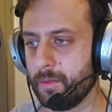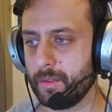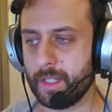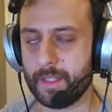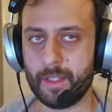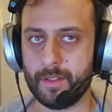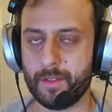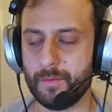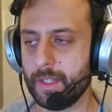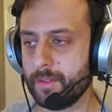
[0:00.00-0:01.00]
That's easy
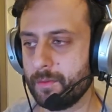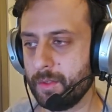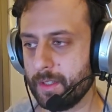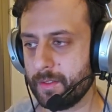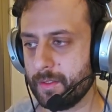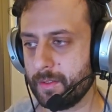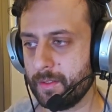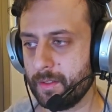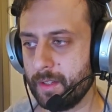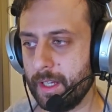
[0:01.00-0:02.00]
fix. We just
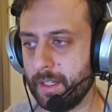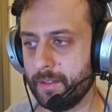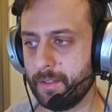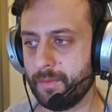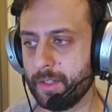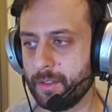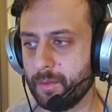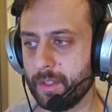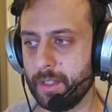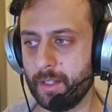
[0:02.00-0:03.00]
end the function
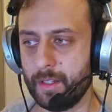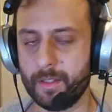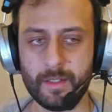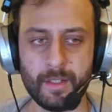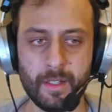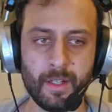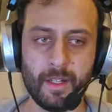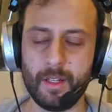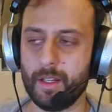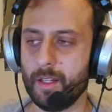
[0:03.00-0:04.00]
with nil,
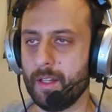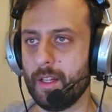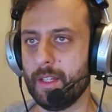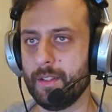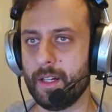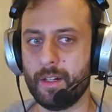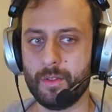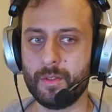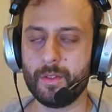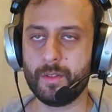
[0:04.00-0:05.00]
and
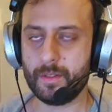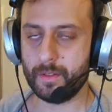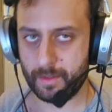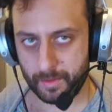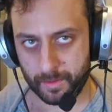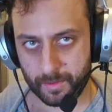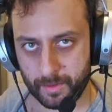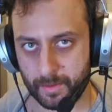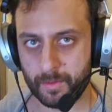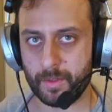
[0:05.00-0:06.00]
now
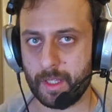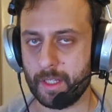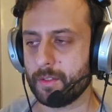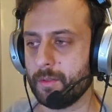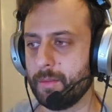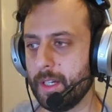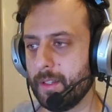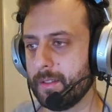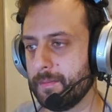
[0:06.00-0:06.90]
it has compiled.